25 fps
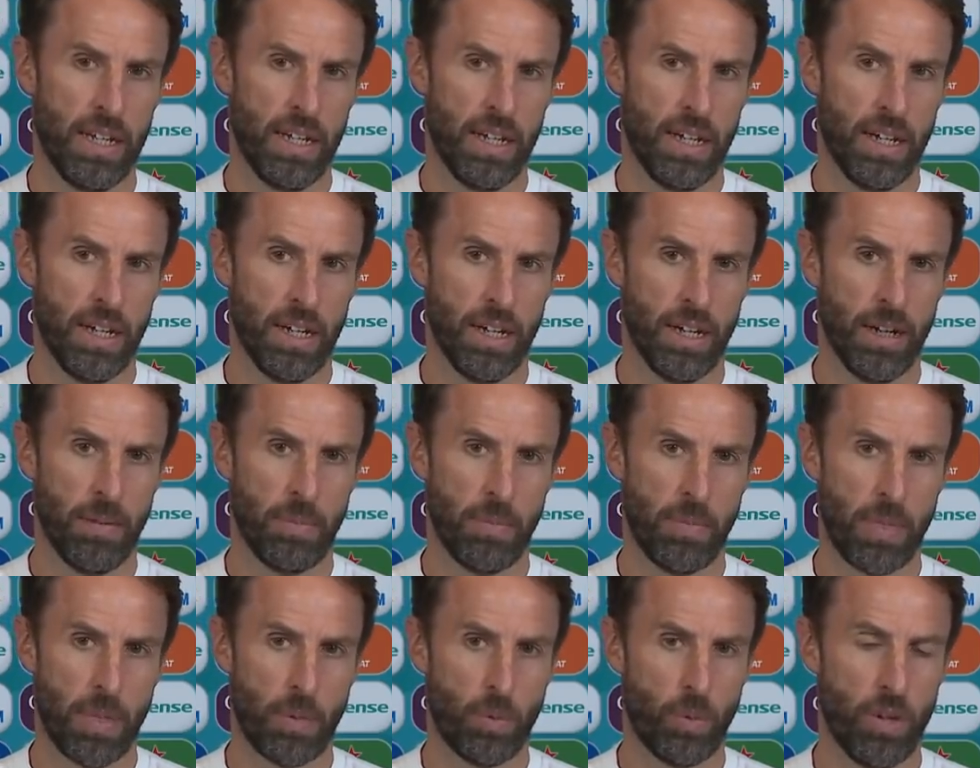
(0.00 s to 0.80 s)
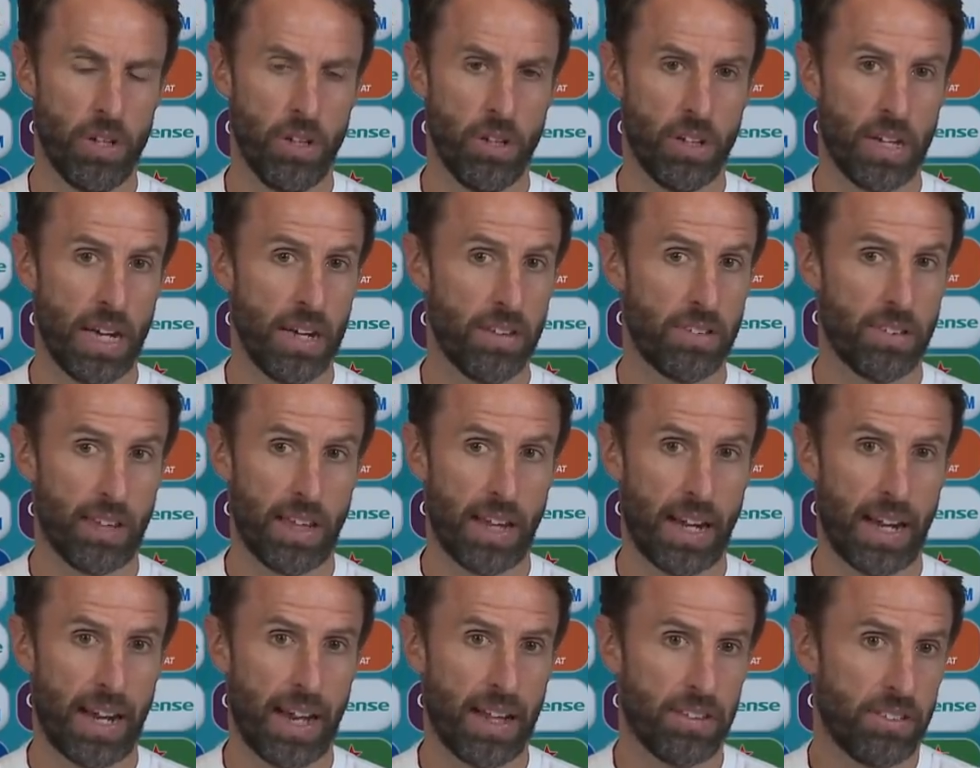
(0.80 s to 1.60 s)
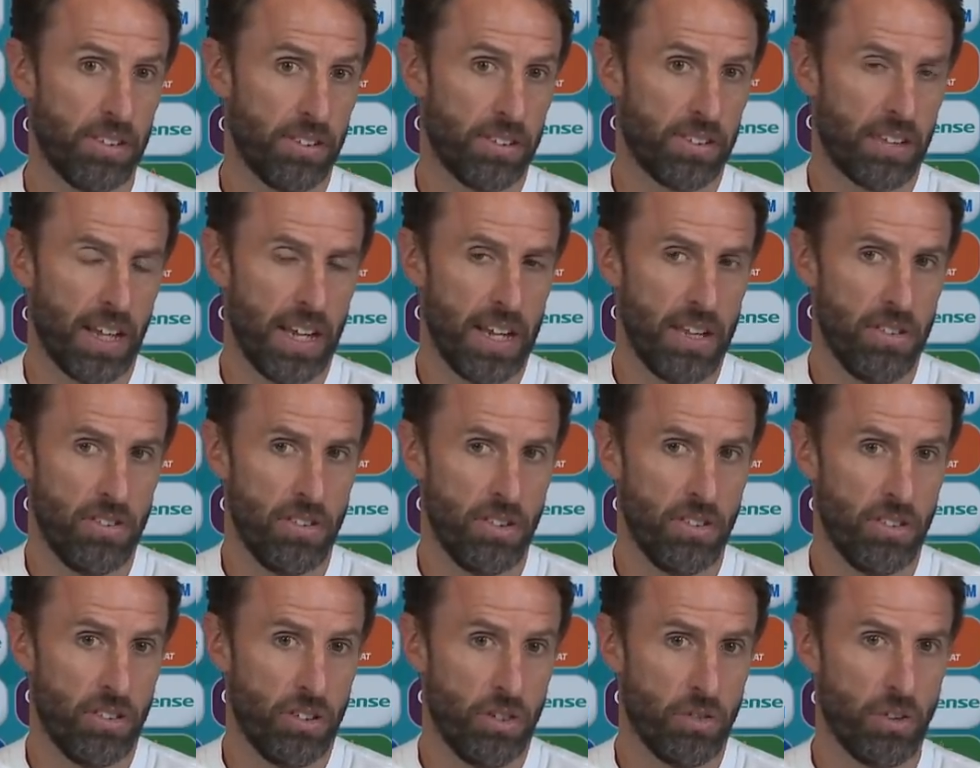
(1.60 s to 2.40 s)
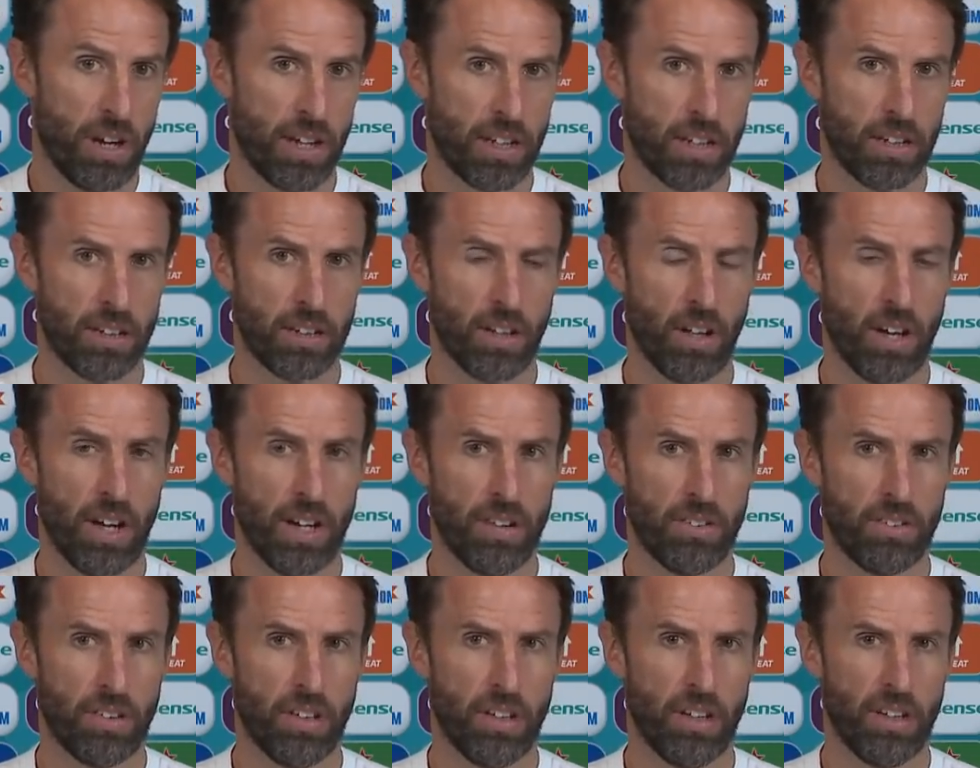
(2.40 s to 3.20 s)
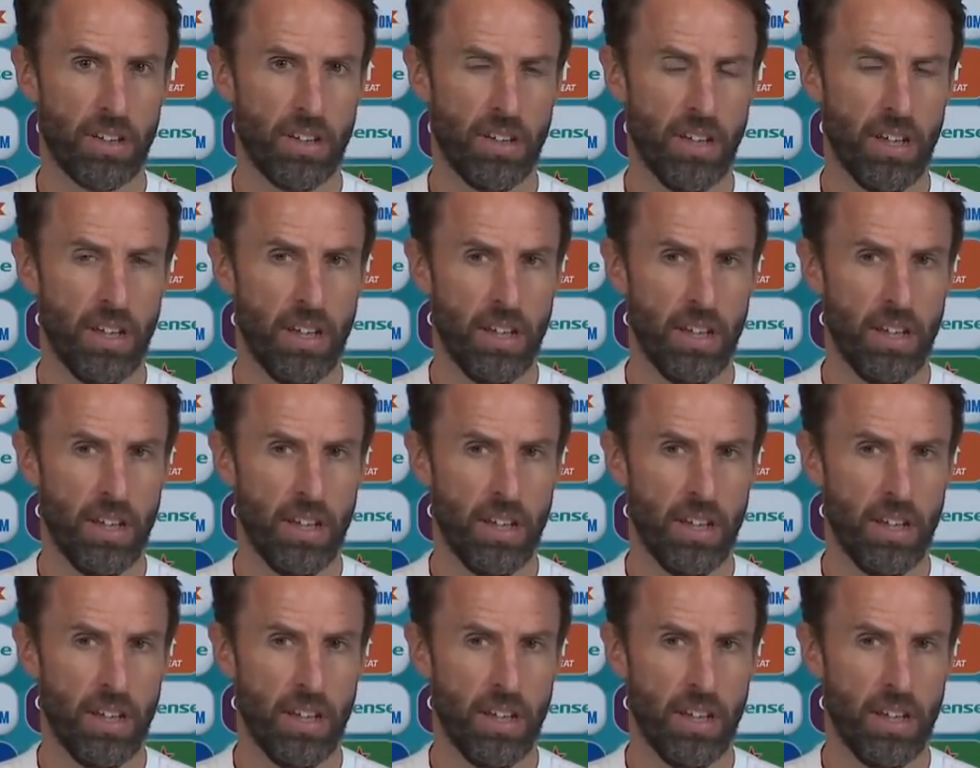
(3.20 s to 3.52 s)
when you get to the latter stages, you recognise that